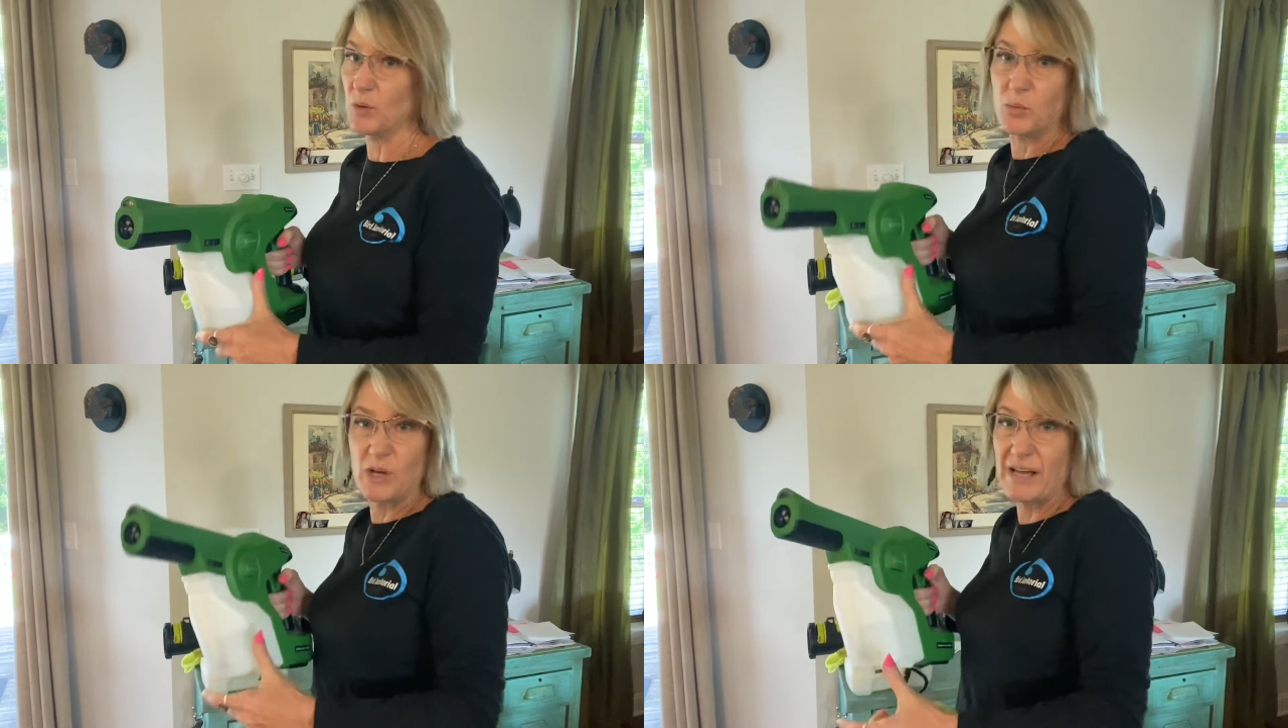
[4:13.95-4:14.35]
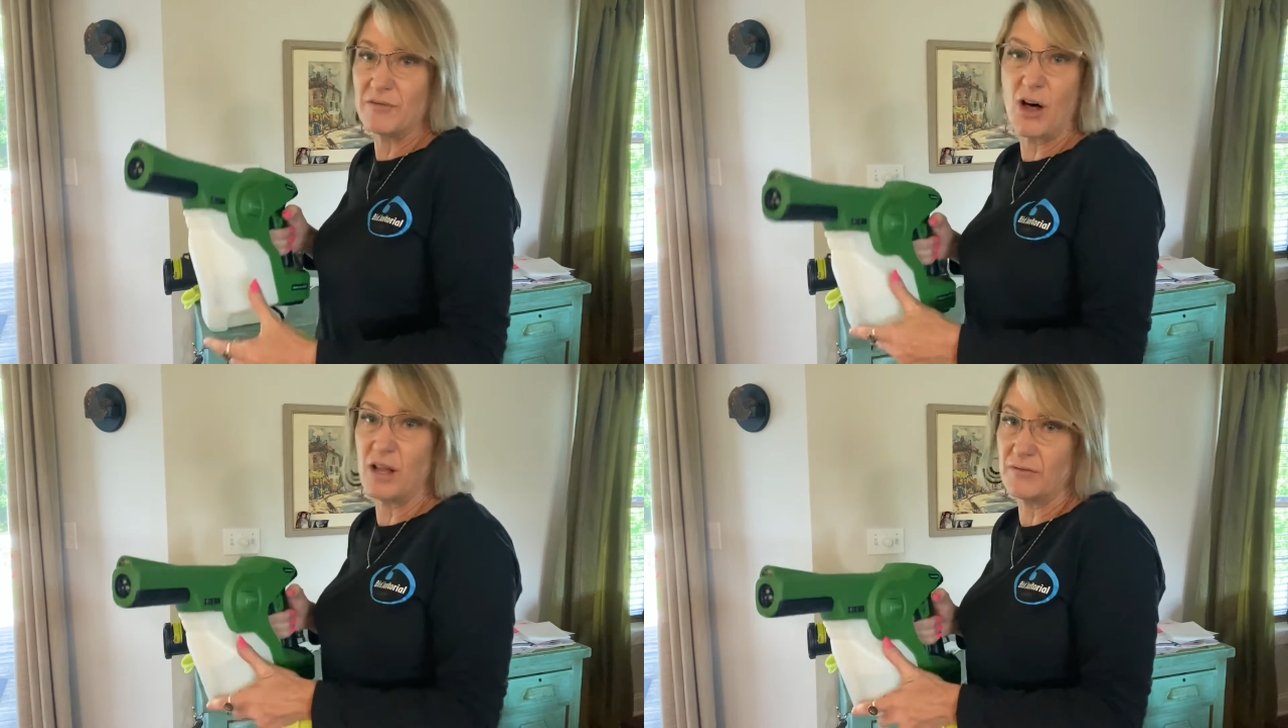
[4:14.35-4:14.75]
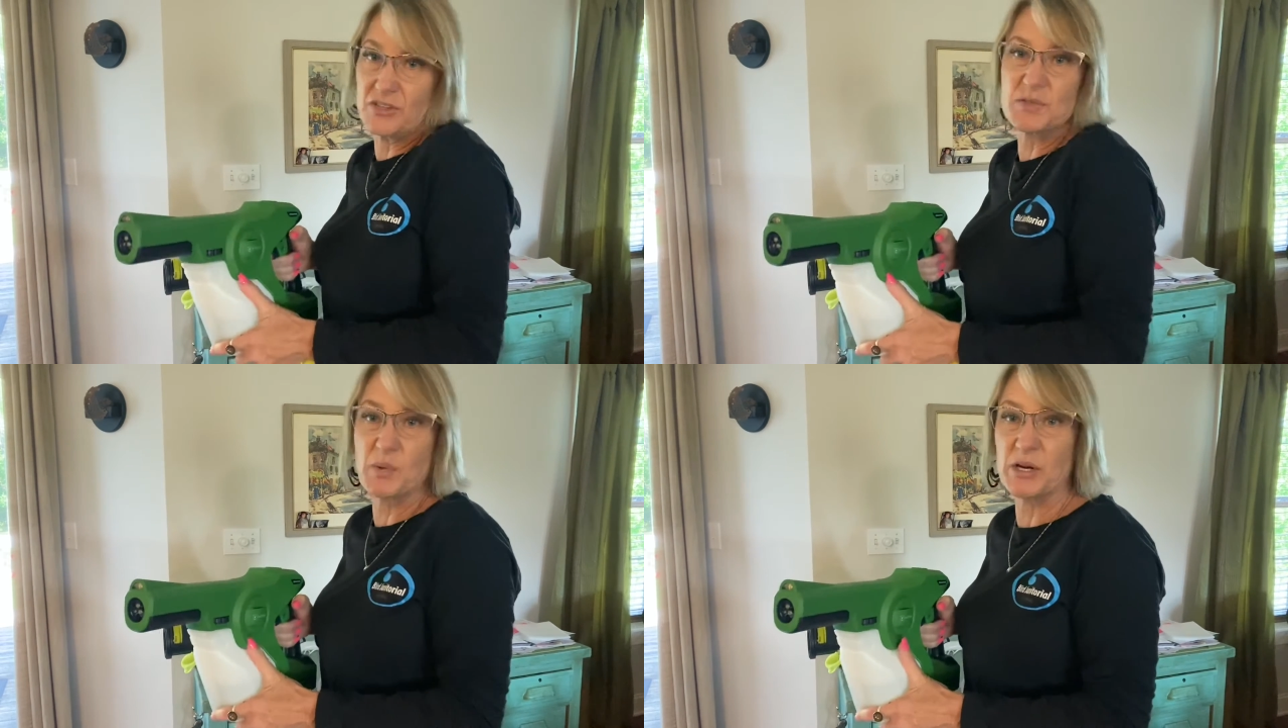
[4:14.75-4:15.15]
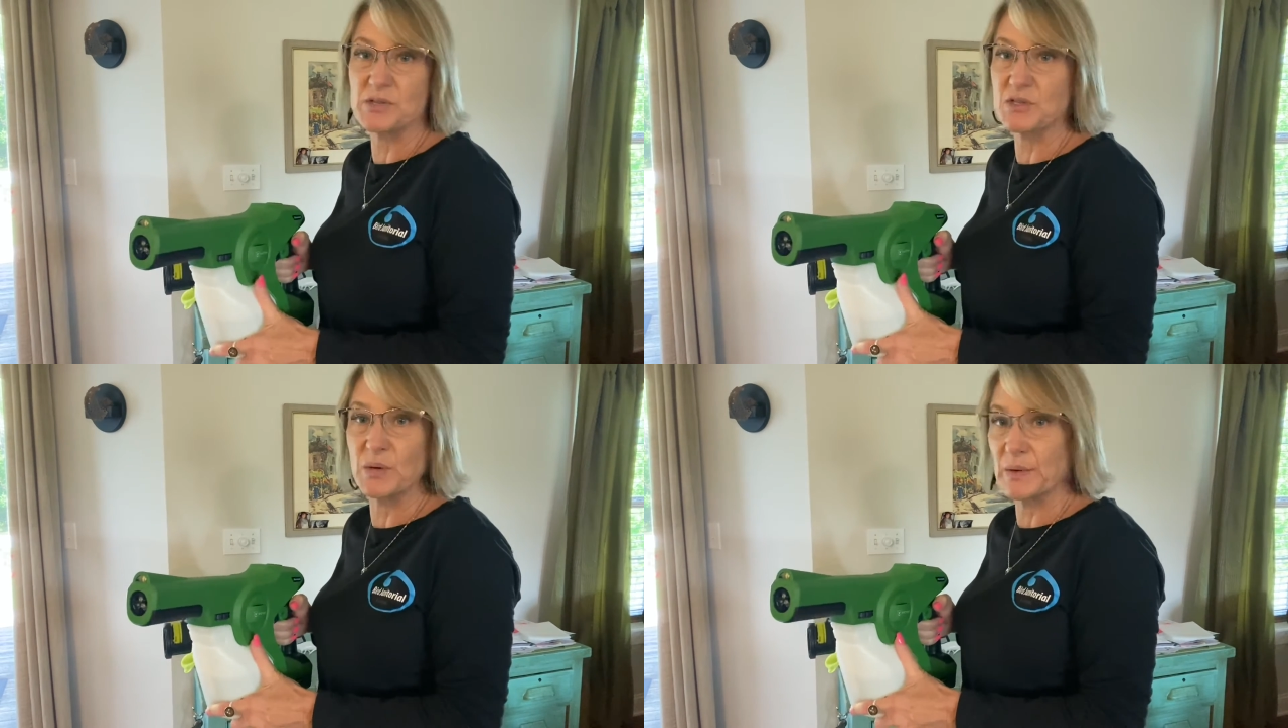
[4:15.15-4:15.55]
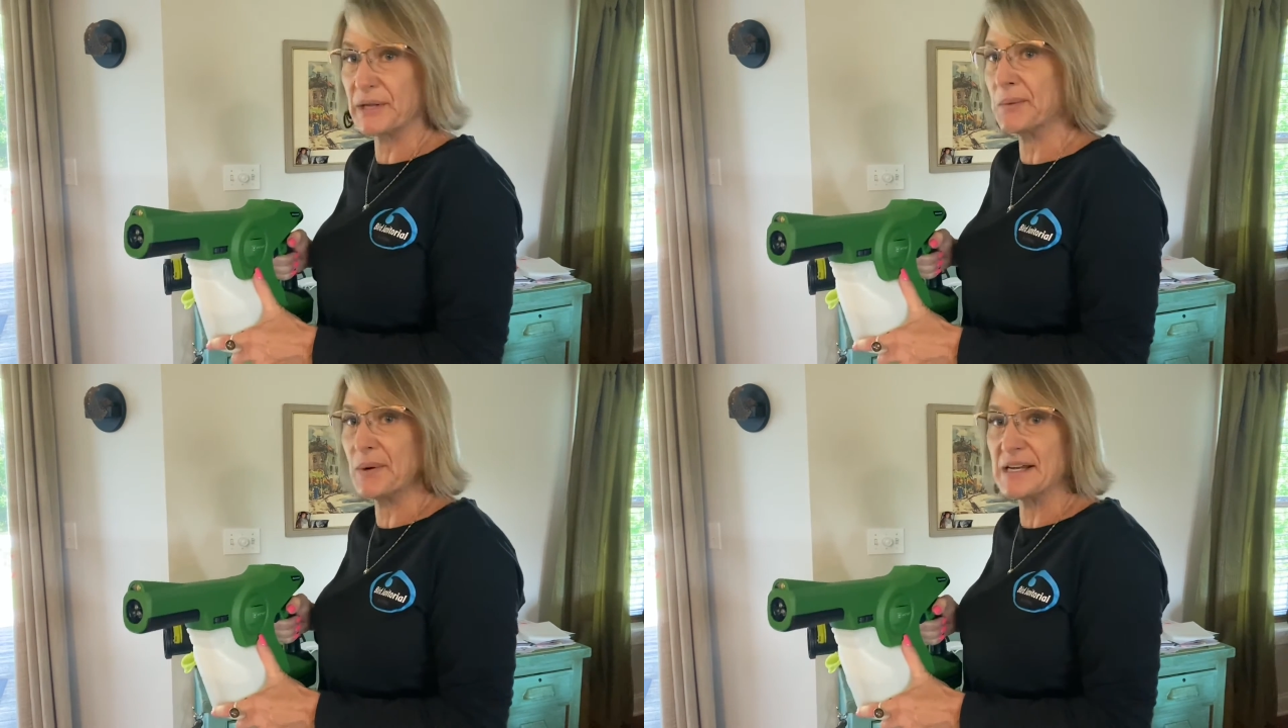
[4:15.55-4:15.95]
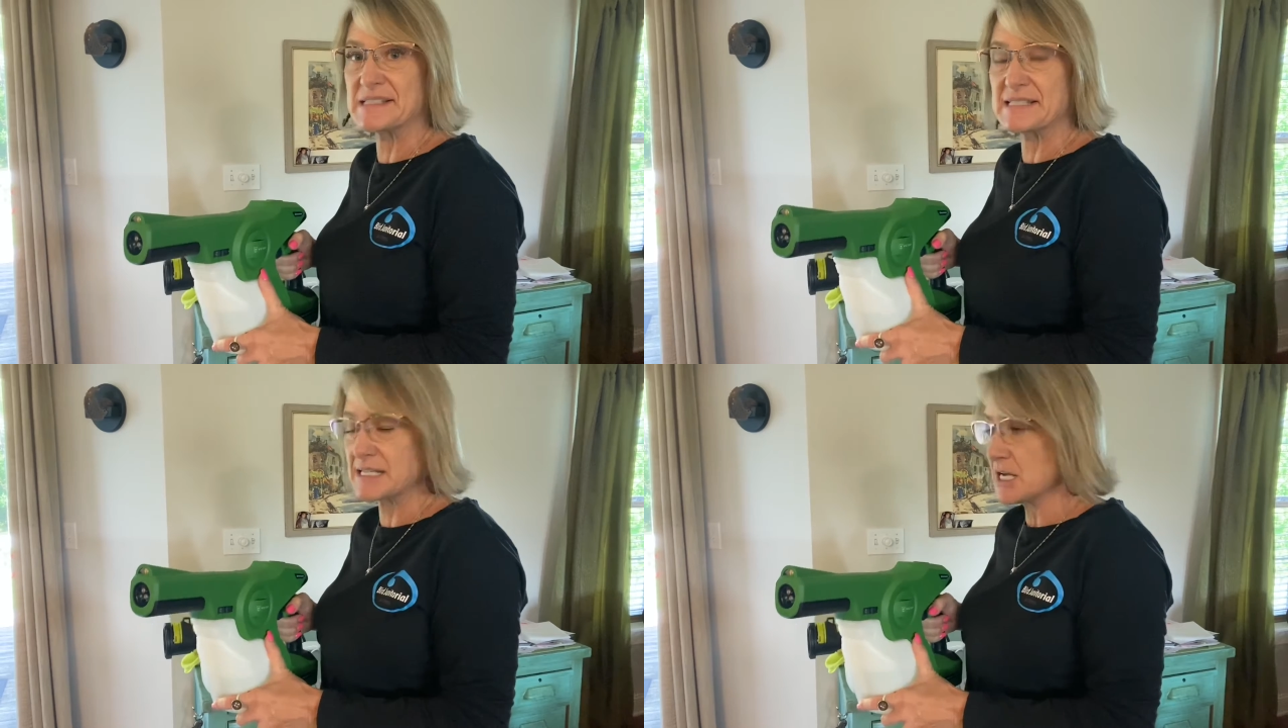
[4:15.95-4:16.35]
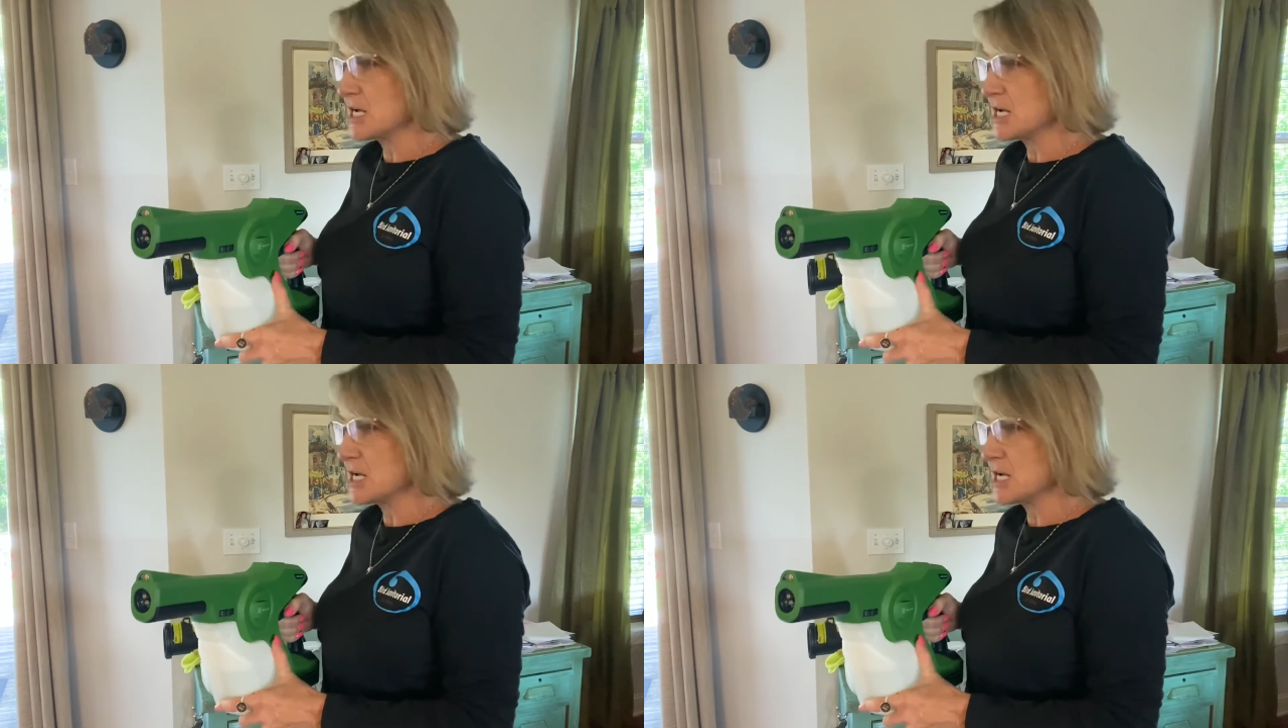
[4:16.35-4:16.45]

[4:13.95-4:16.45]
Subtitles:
we'll have all of our sprayers going at once.